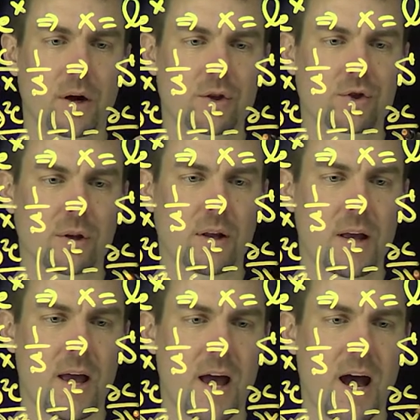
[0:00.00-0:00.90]
partial
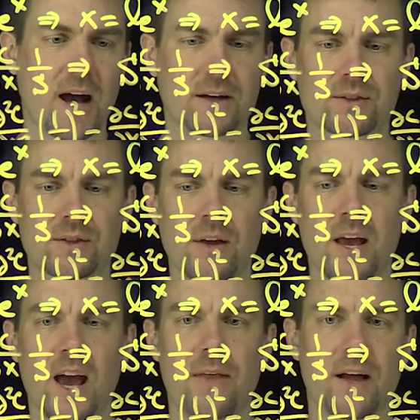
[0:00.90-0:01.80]
x,
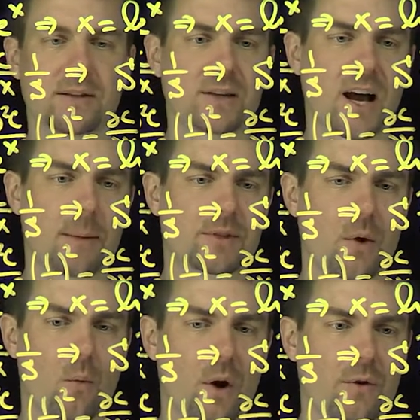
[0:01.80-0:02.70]
and then times
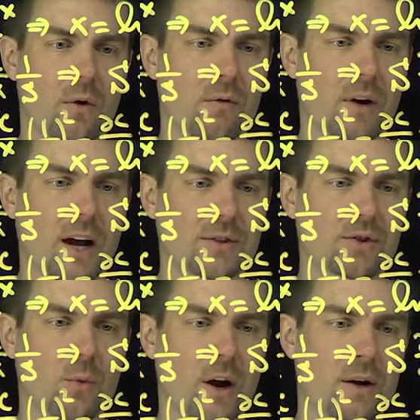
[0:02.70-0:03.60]
a 1 over s
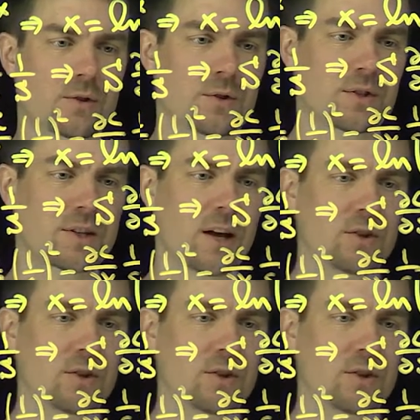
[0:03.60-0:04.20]
squared. So this